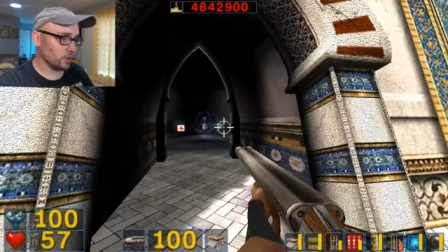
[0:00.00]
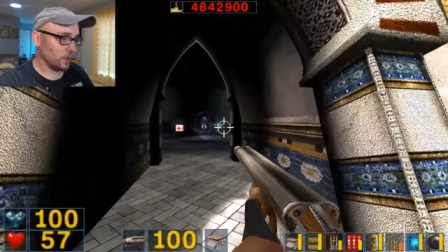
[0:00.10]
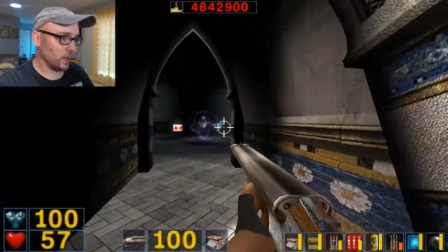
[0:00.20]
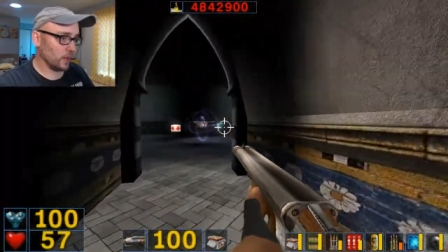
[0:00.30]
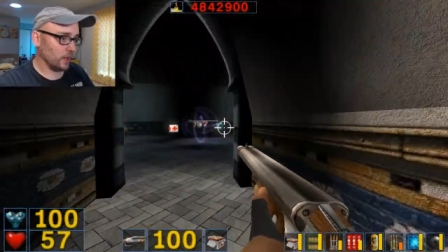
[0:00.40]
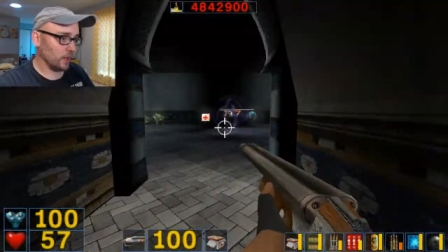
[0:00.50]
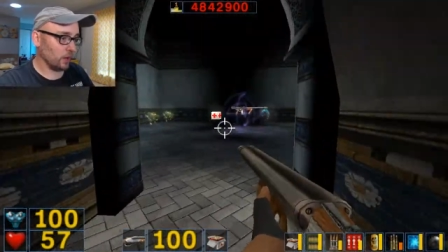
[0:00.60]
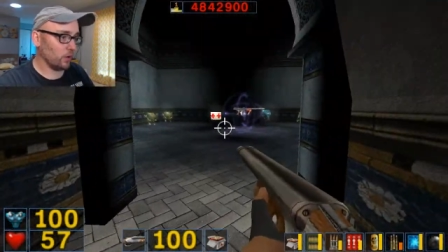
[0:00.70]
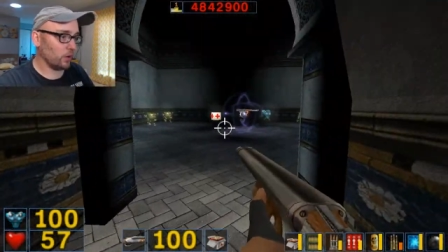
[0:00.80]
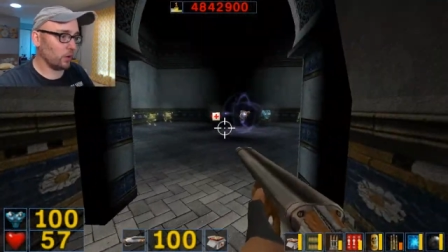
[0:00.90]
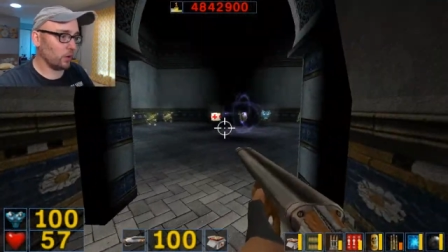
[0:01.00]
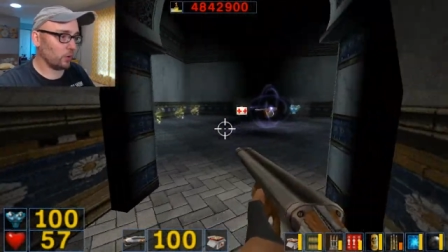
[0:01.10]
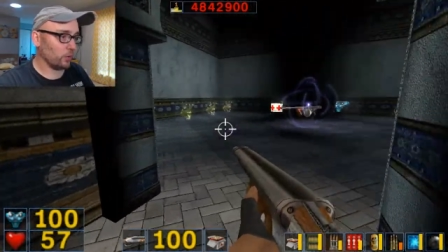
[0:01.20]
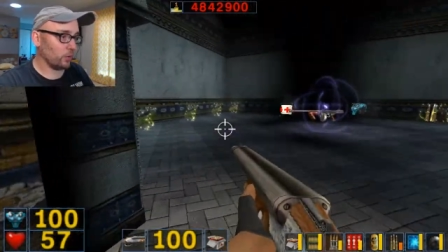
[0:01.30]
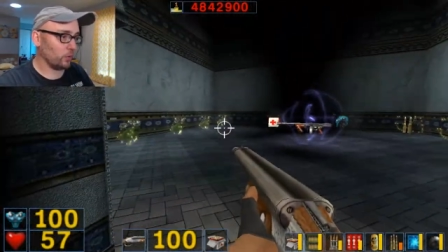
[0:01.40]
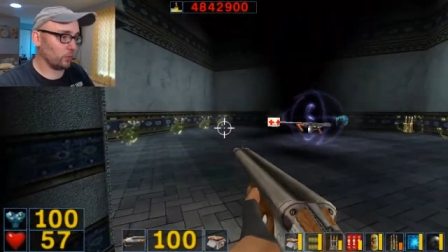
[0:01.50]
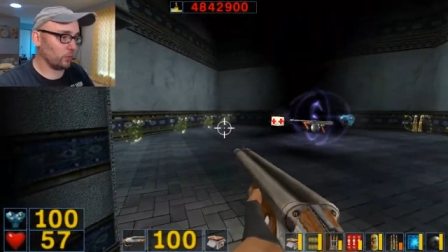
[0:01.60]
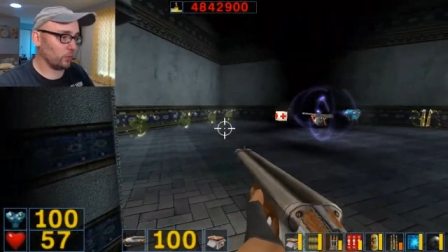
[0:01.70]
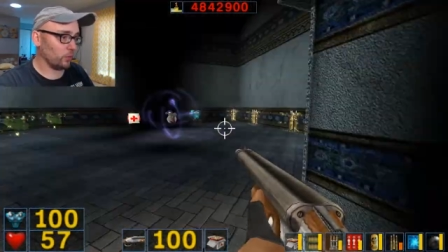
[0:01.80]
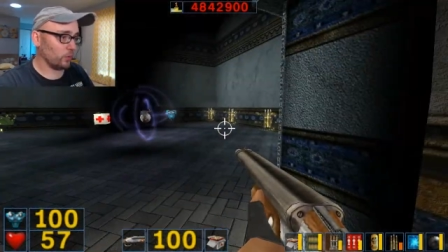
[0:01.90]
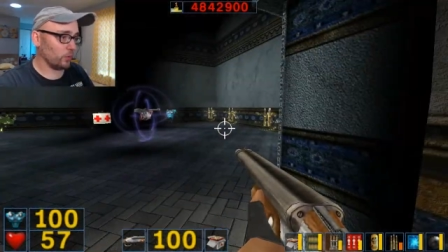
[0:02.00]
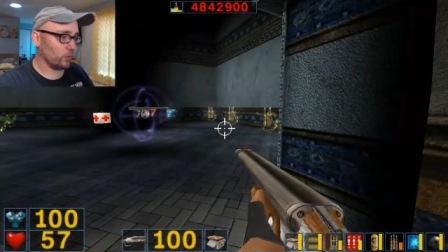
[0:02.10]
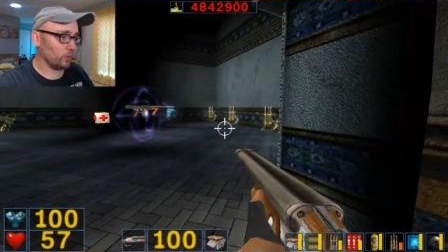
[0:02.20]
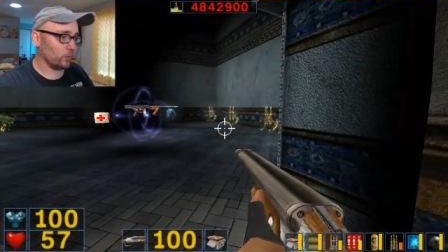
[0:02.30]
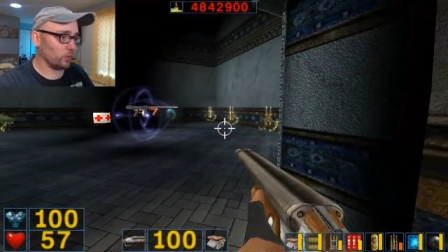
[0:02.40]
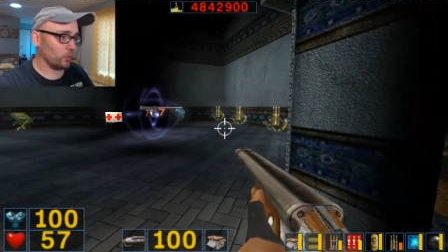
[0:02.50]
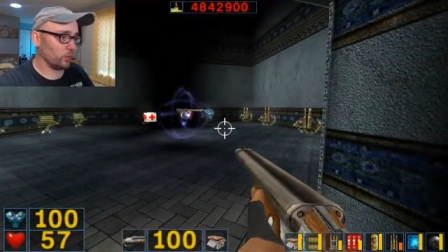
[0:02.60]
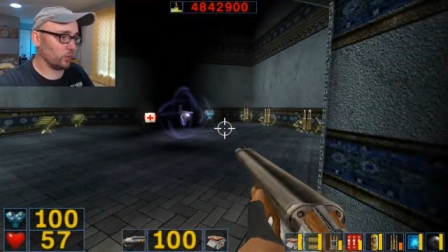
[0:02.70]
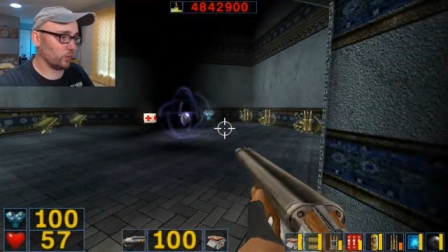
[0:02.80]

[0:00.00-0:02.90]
Hey, oh, oh,